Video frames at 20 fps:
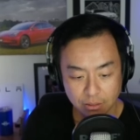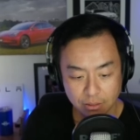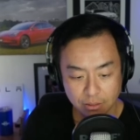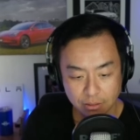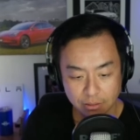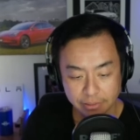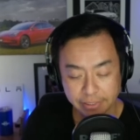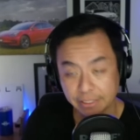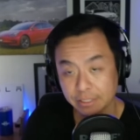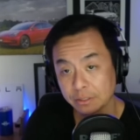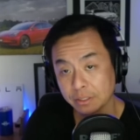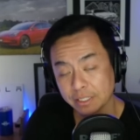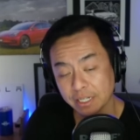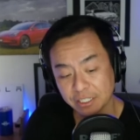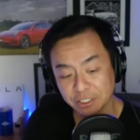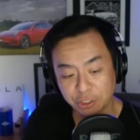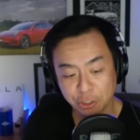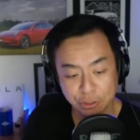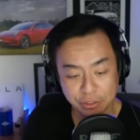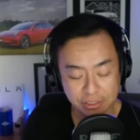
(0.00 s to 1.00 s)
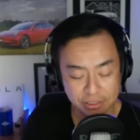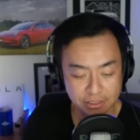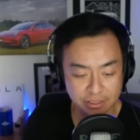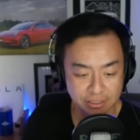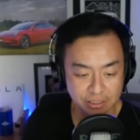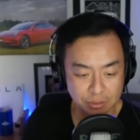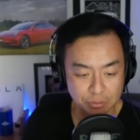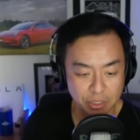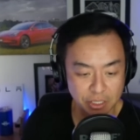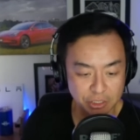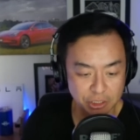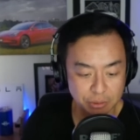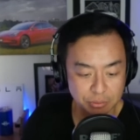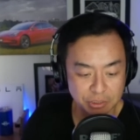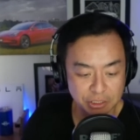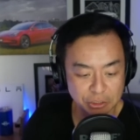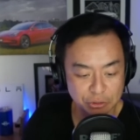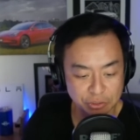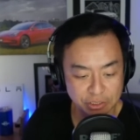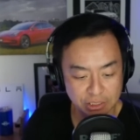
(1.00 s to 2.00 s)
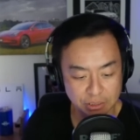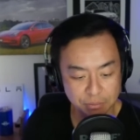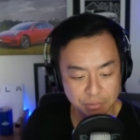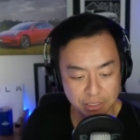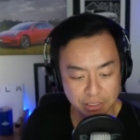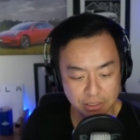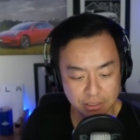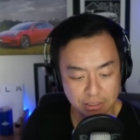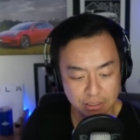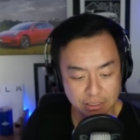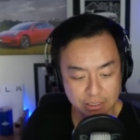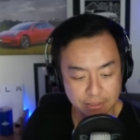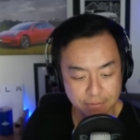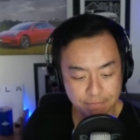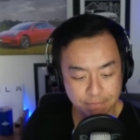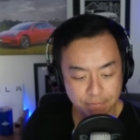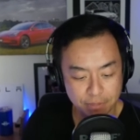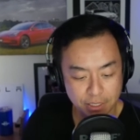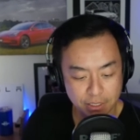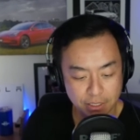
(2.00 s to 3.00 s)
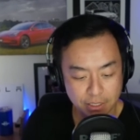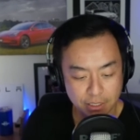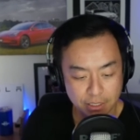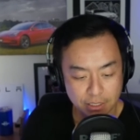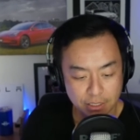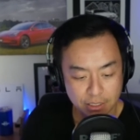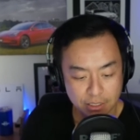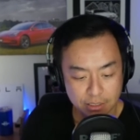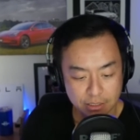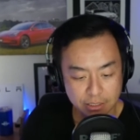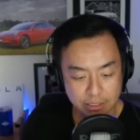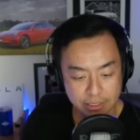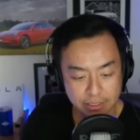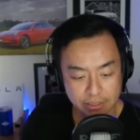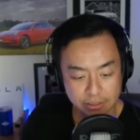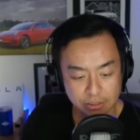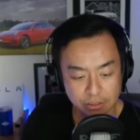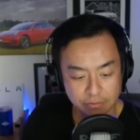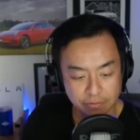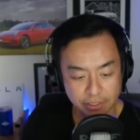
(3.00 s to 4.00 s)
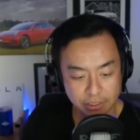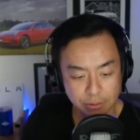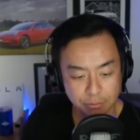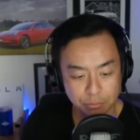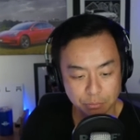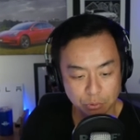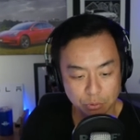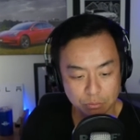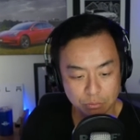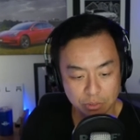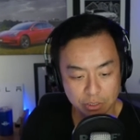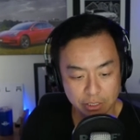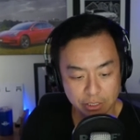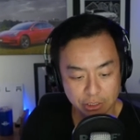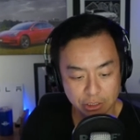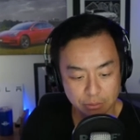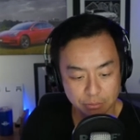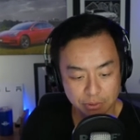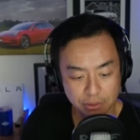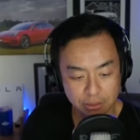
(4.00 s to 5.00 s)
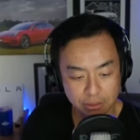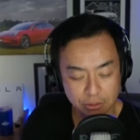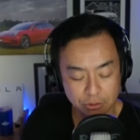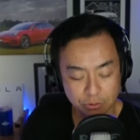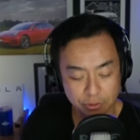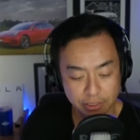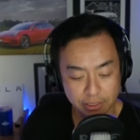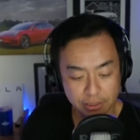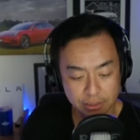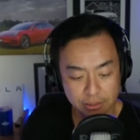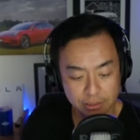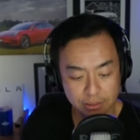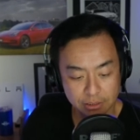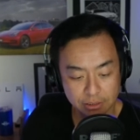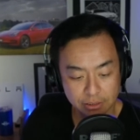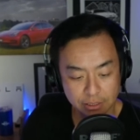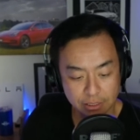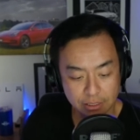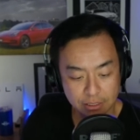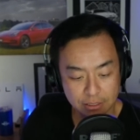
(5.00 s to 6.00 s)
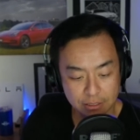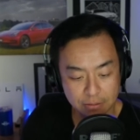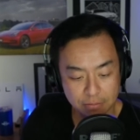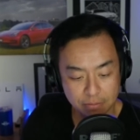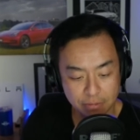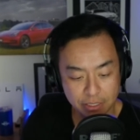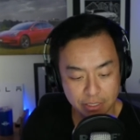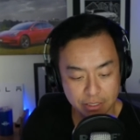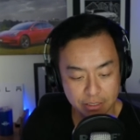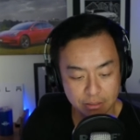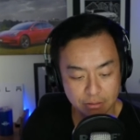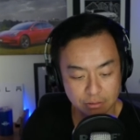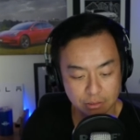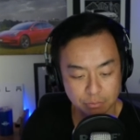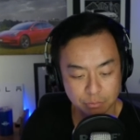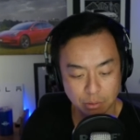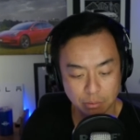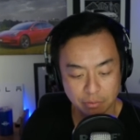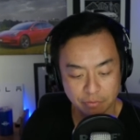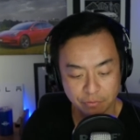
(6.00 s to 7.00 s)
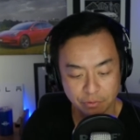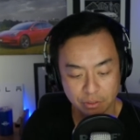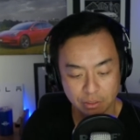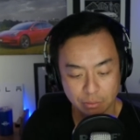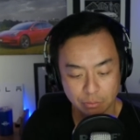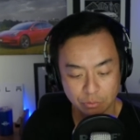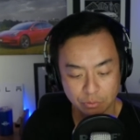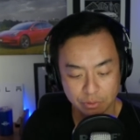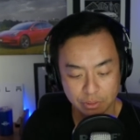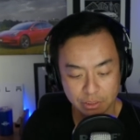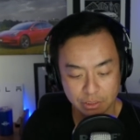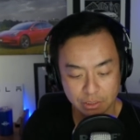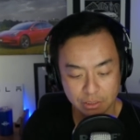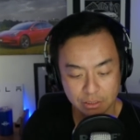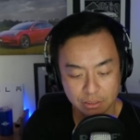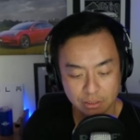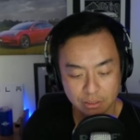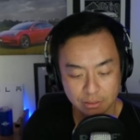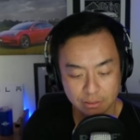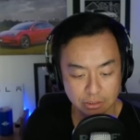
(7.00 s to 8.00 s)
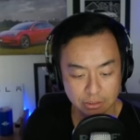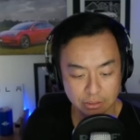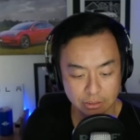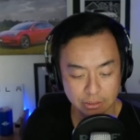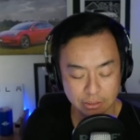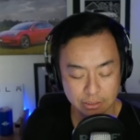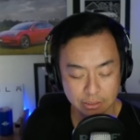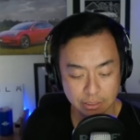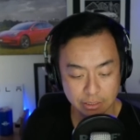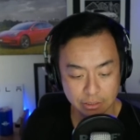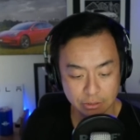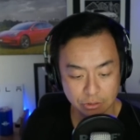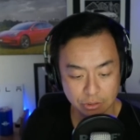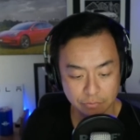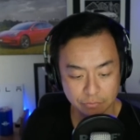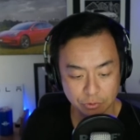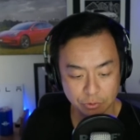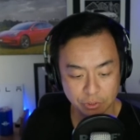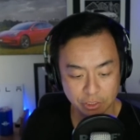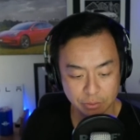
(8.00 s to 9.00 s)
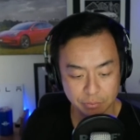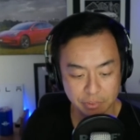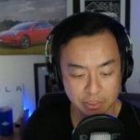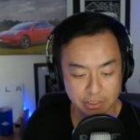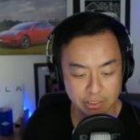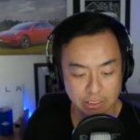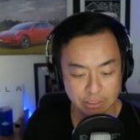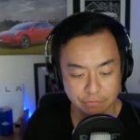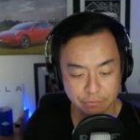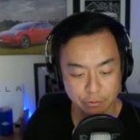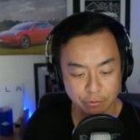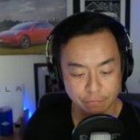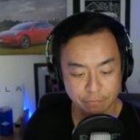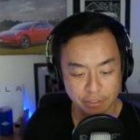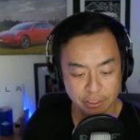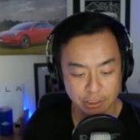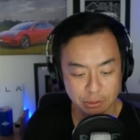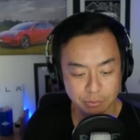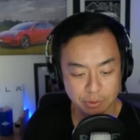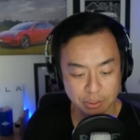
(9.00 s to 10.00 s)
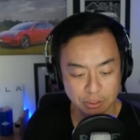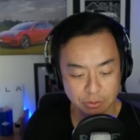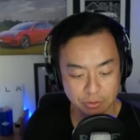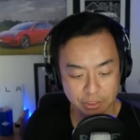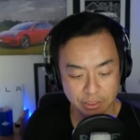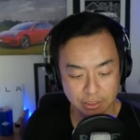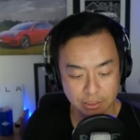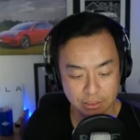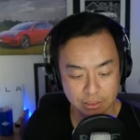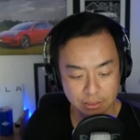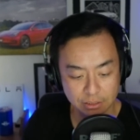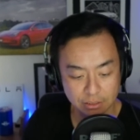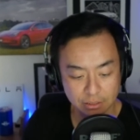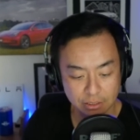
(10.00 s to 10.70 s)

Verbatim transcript: Okay, so I can't show you this. This is my shipping address, but yeah, so I've had to put my shipping address and I'll just pop my phone number in. You have to trust me. It says verify shipping address.